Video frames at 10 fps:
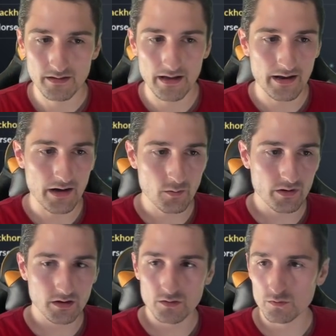I don't
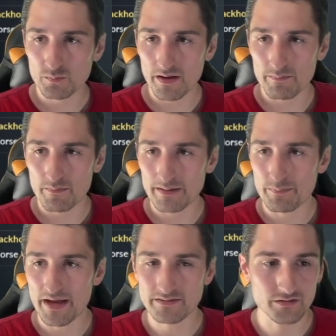want to lose my
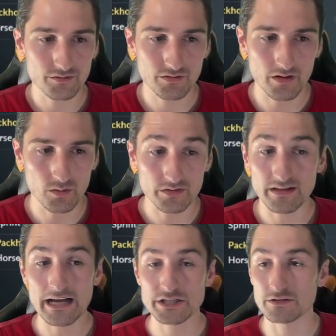best in slot horse.
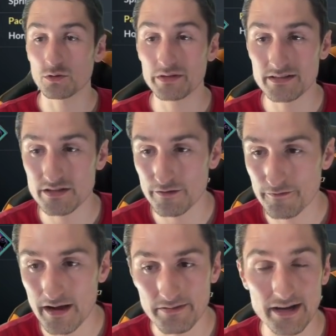And actually, it's only a tier
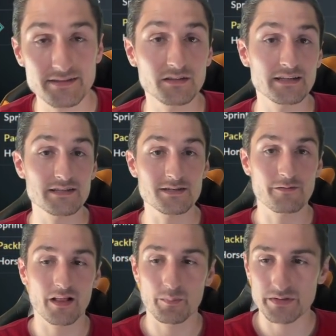5. I still need to
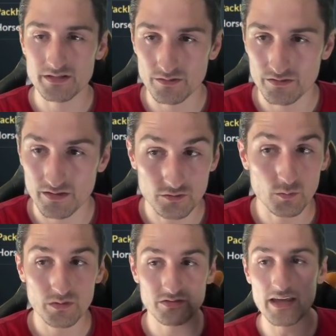develop a tier 6. So
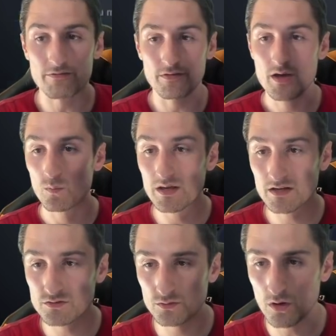we're safe. We
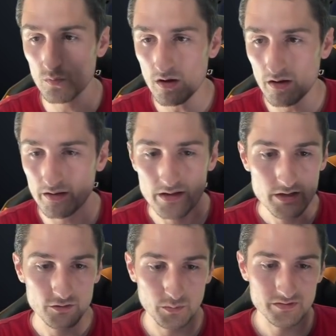can do no wrong.
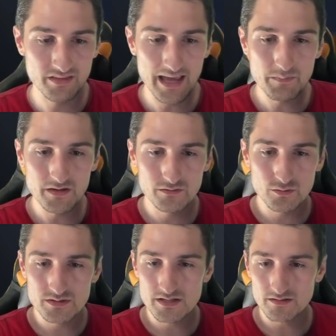So we'll slam these
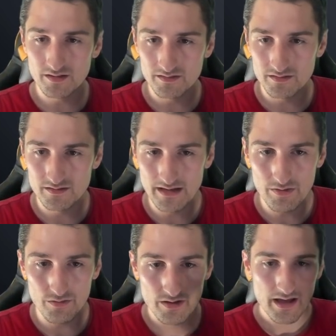two tier 6s
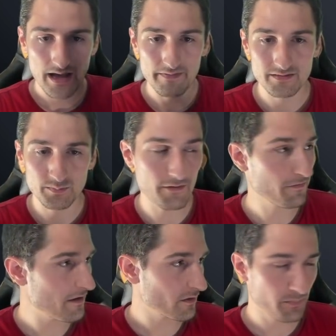together. This is my
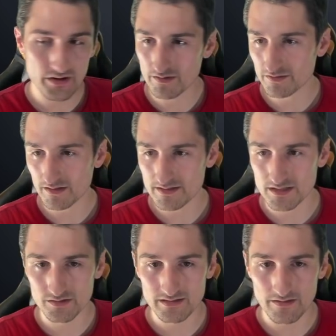favorite appearance on a
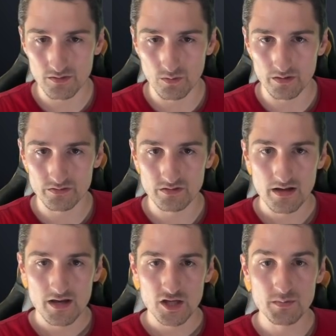tier 7 horse.
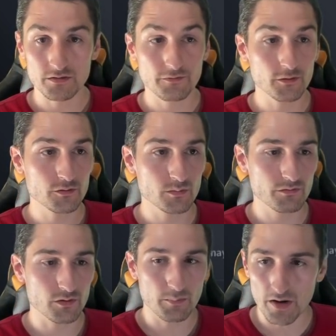You must first remove
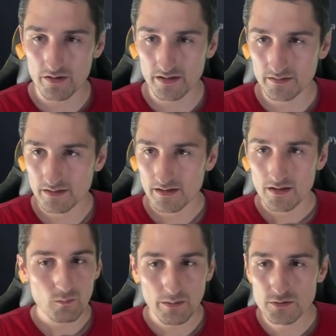your barding.
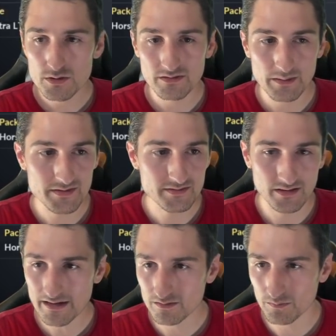Why would you even let me
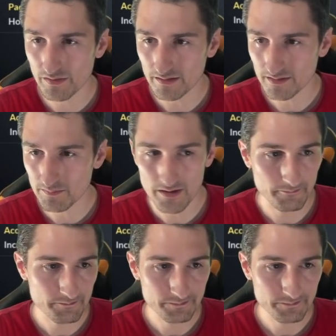select them then? Come on.